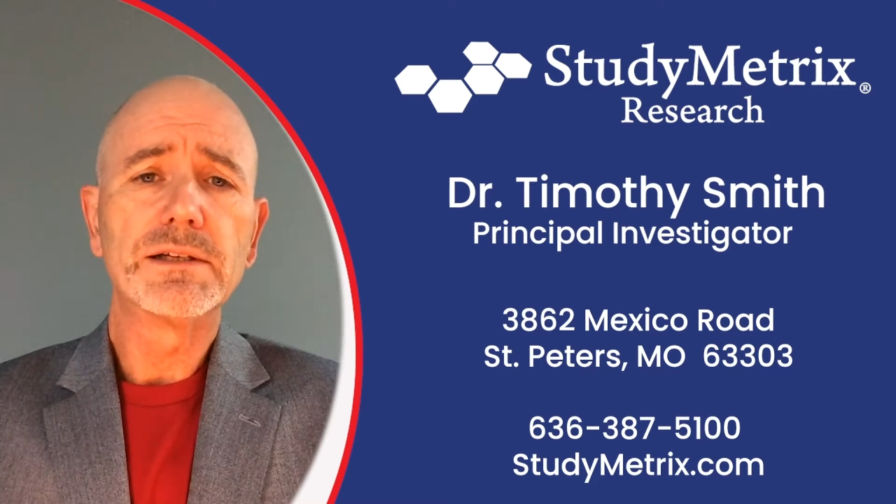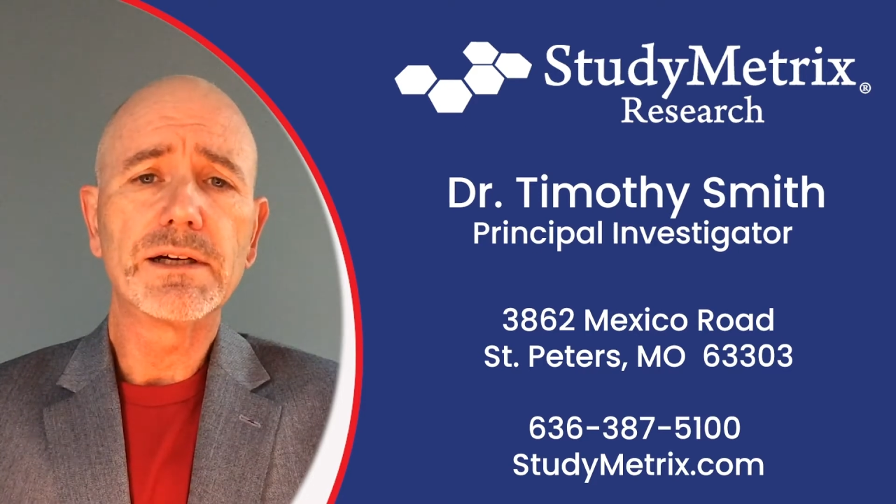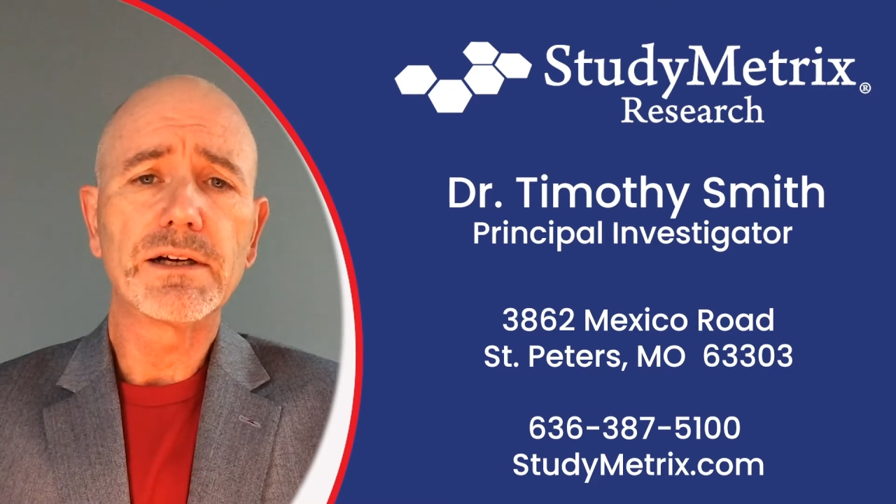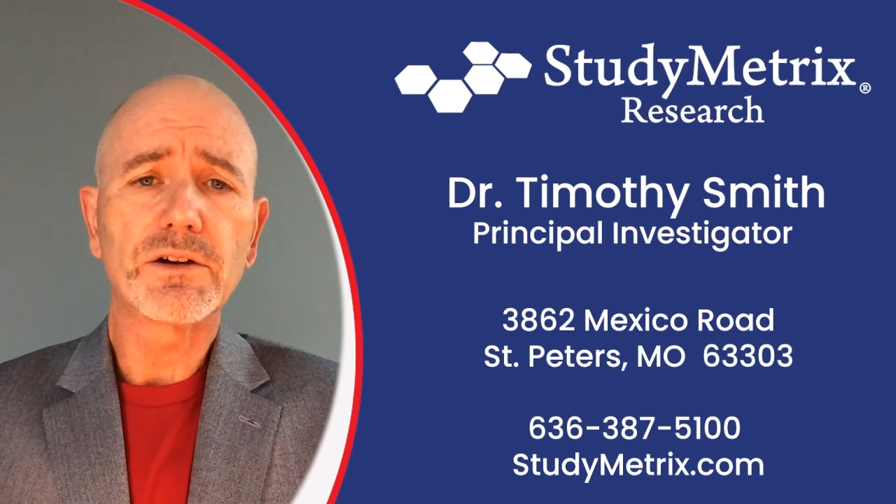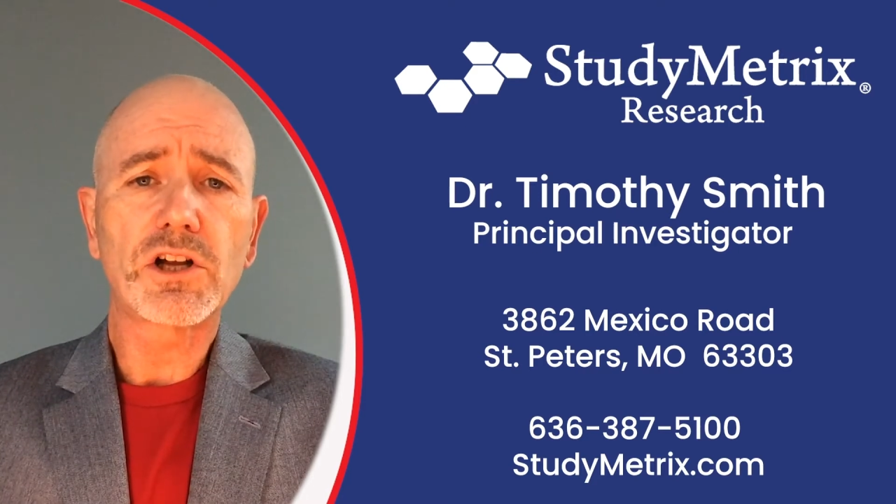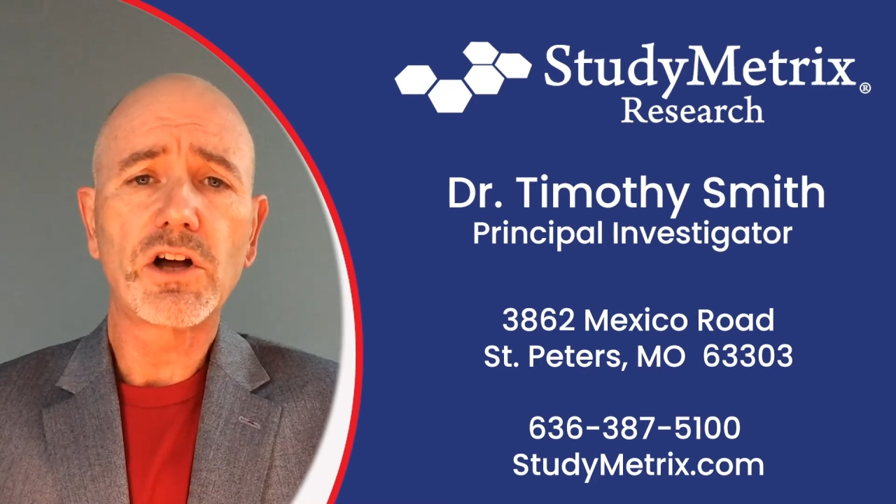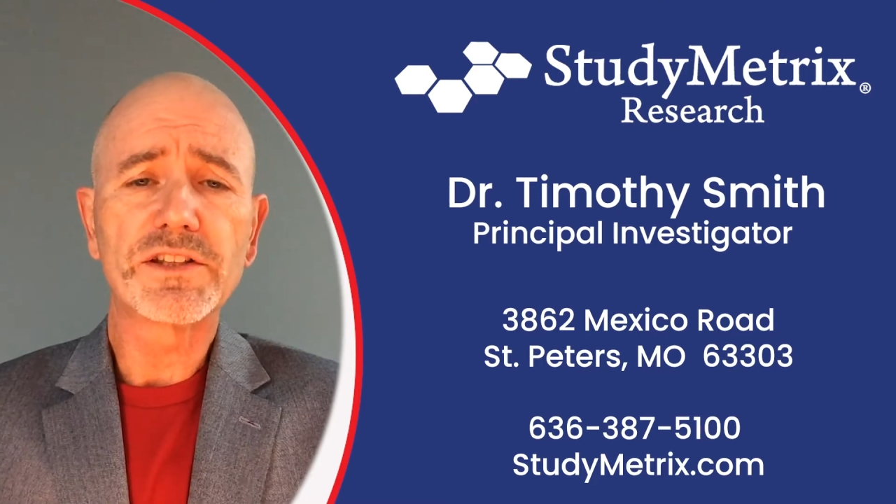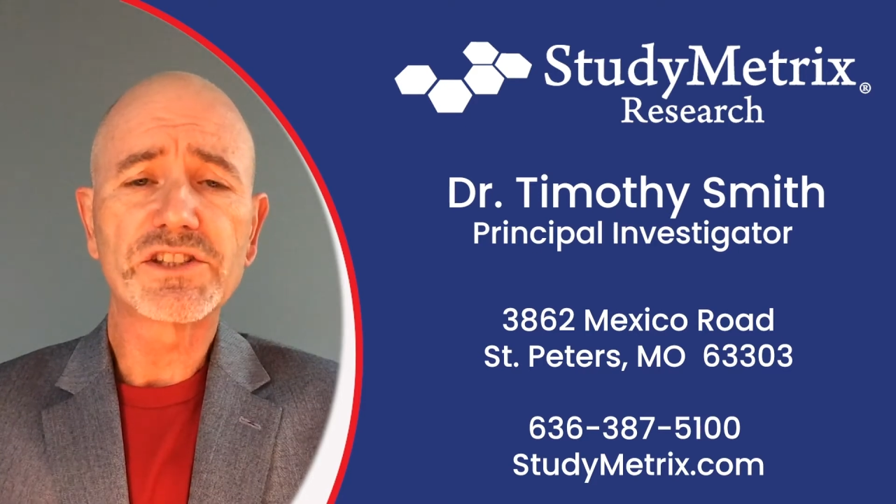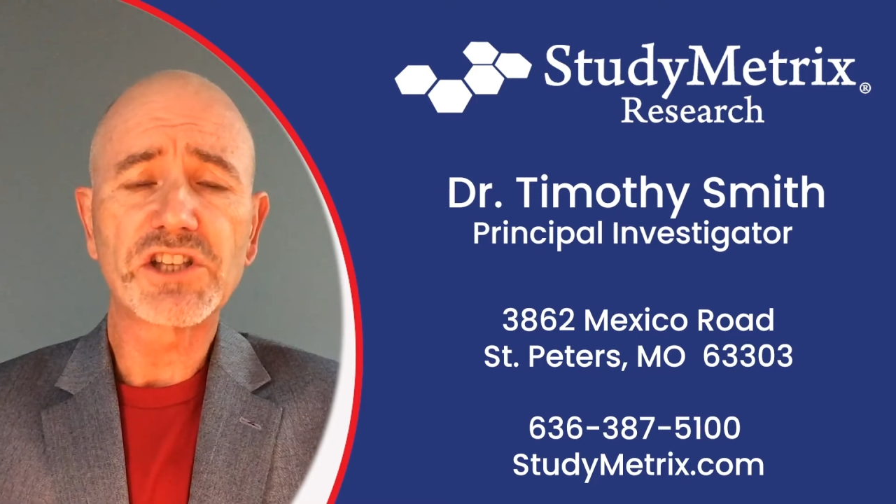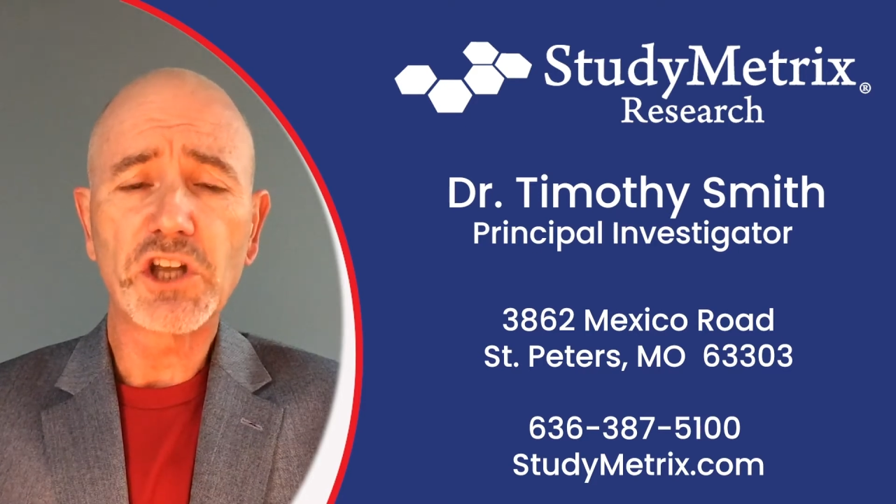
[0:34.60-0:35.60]
are called
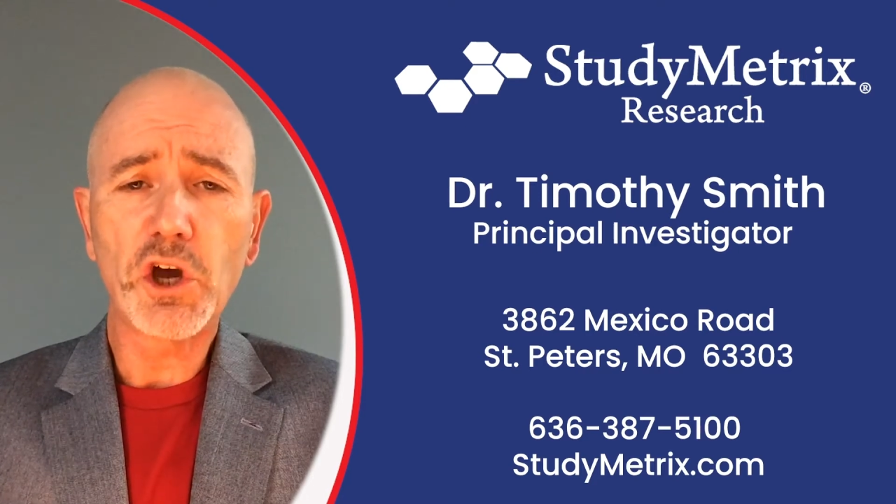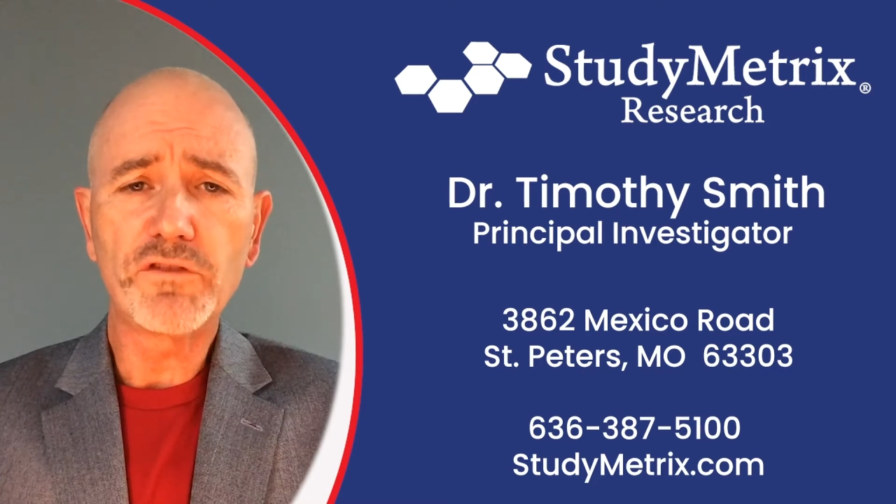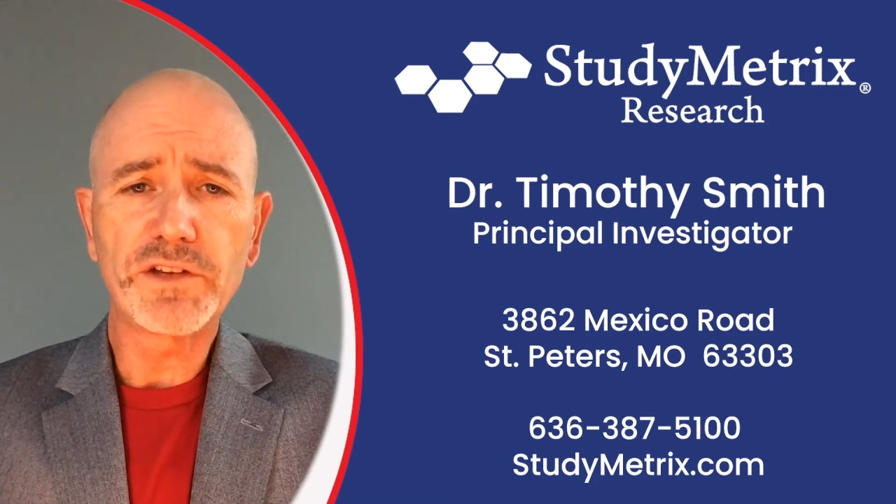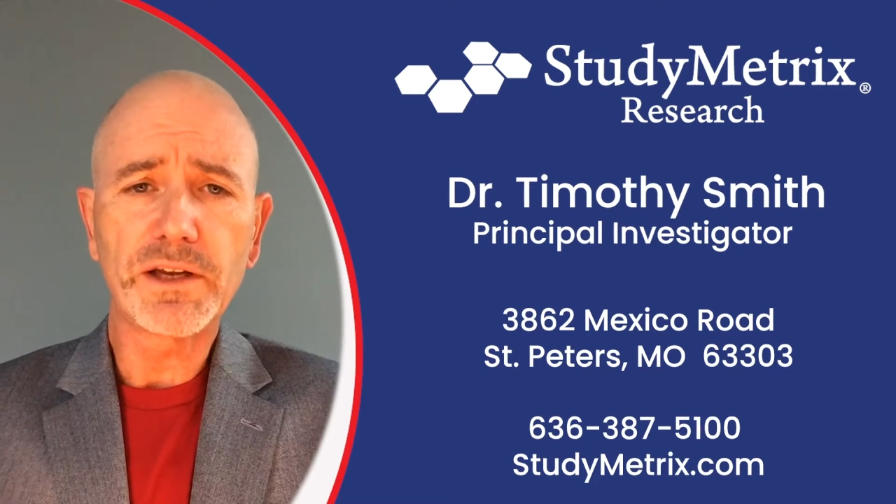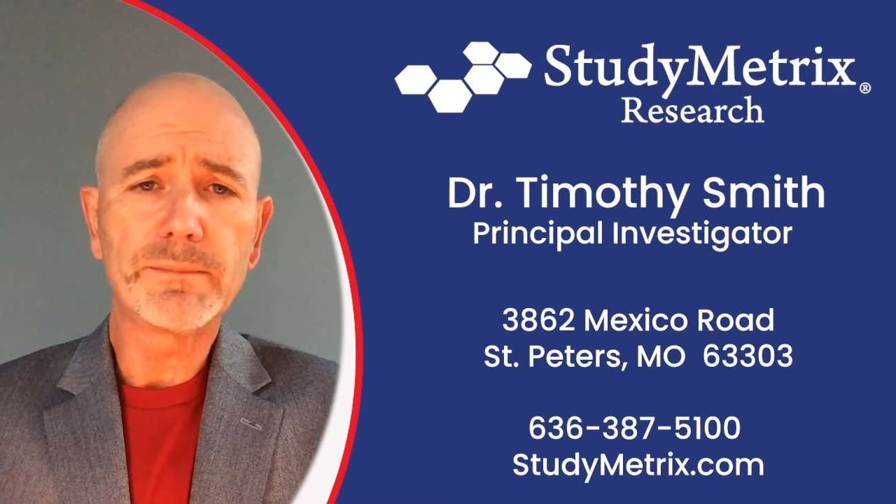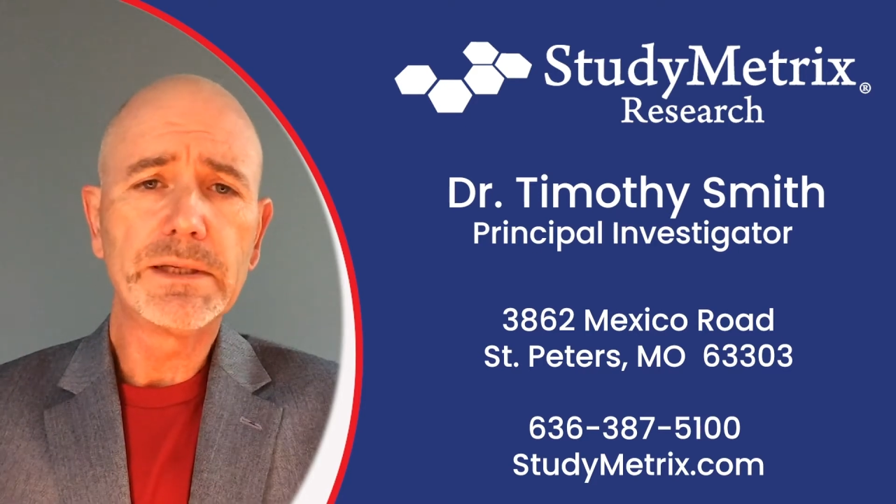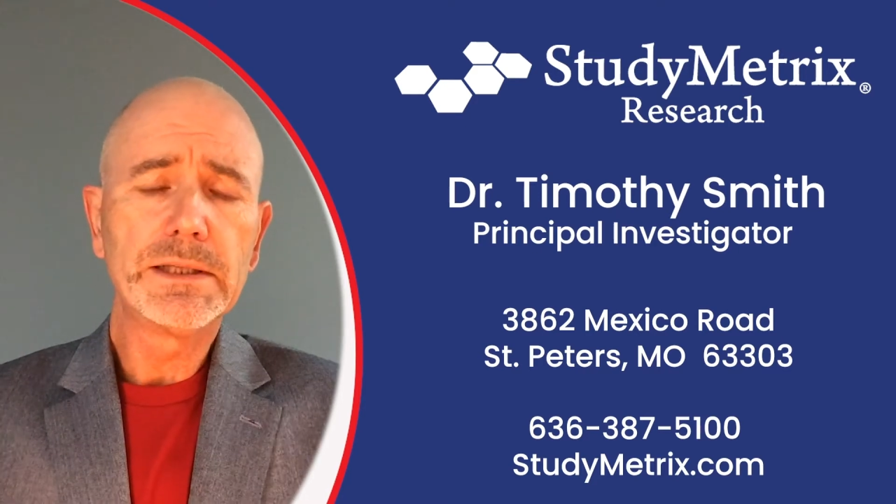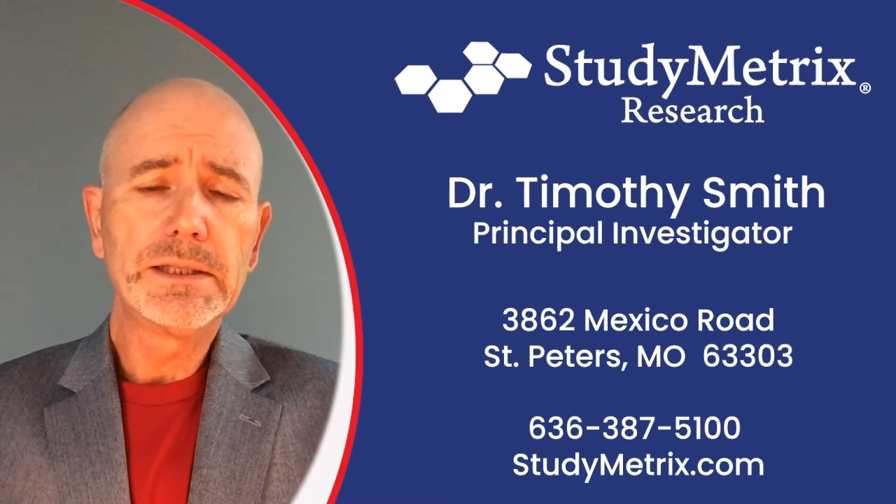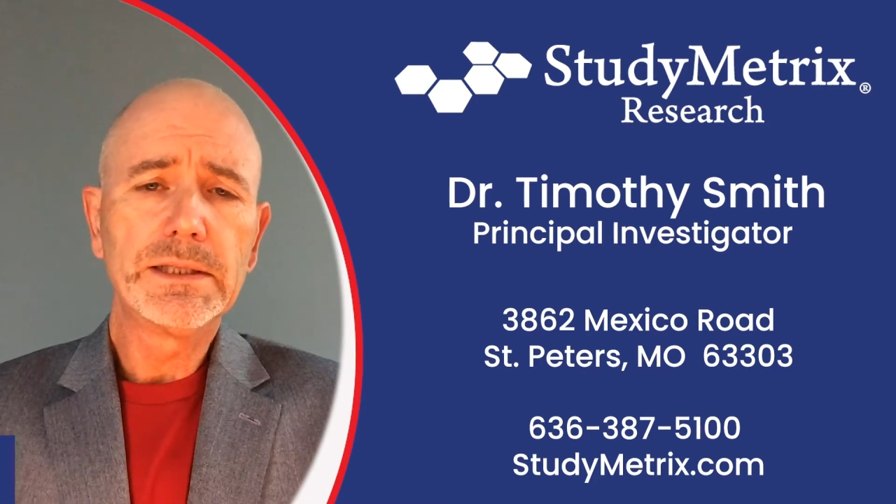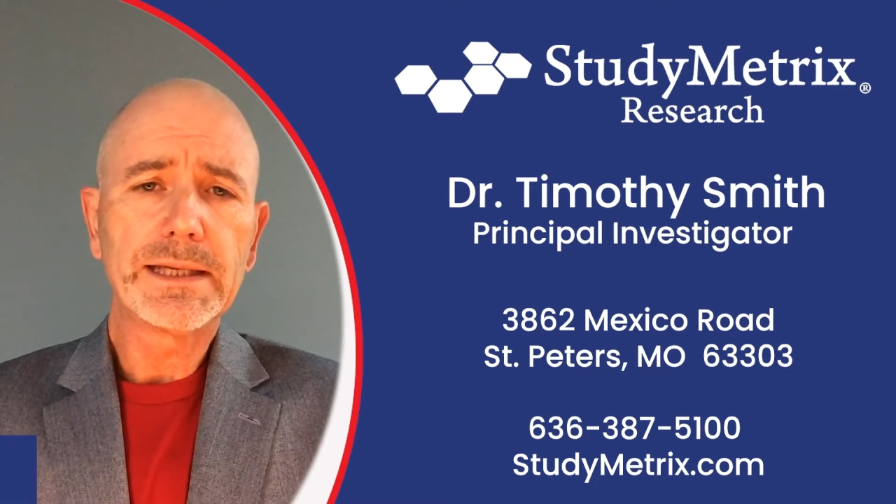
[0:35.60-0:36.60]
the synovium,
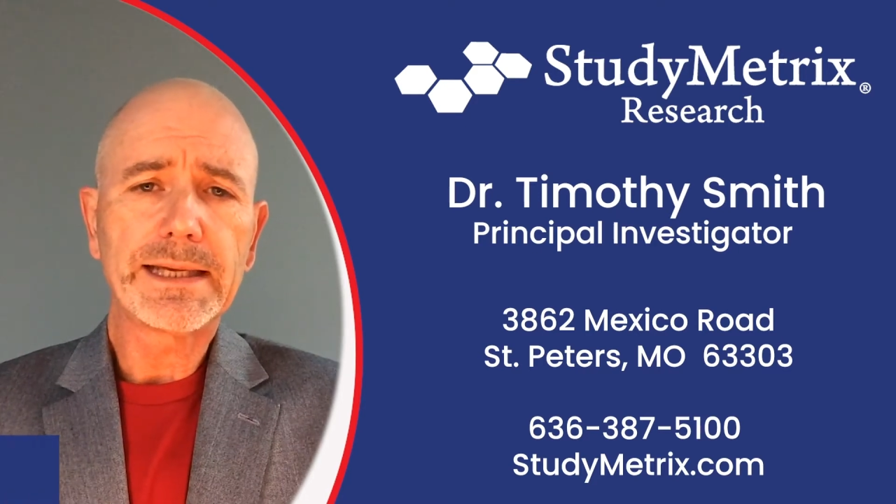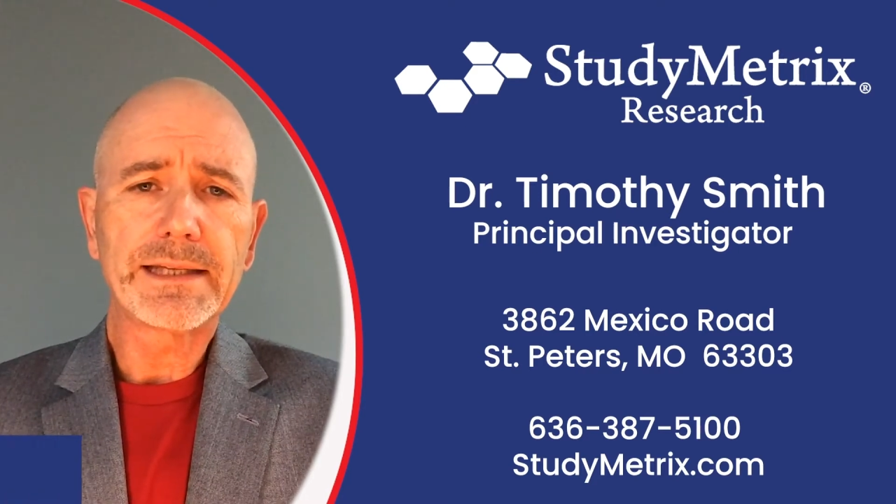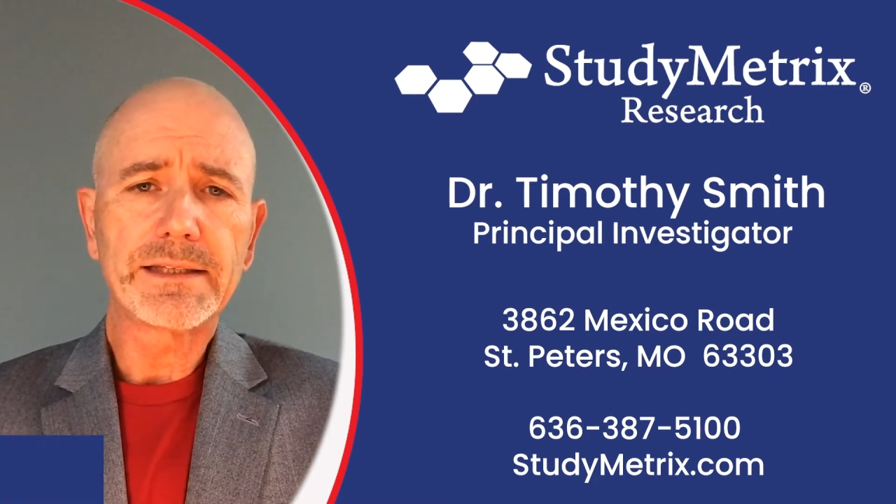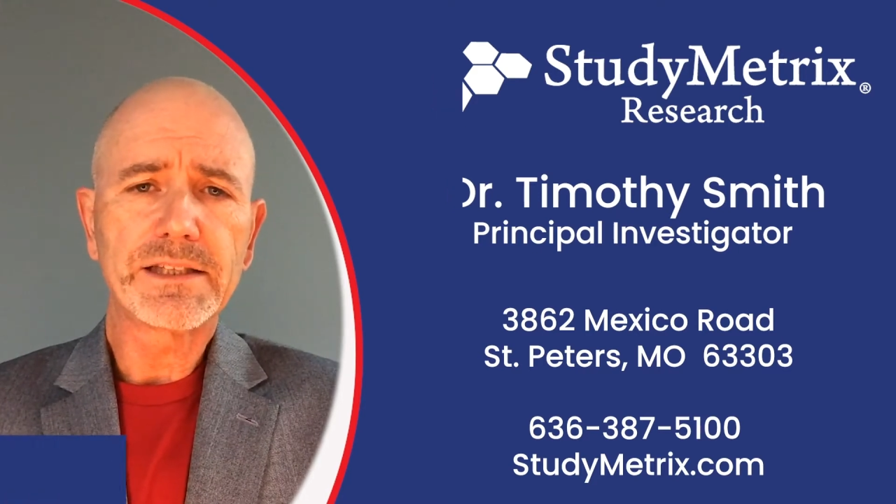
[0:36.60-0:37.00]
and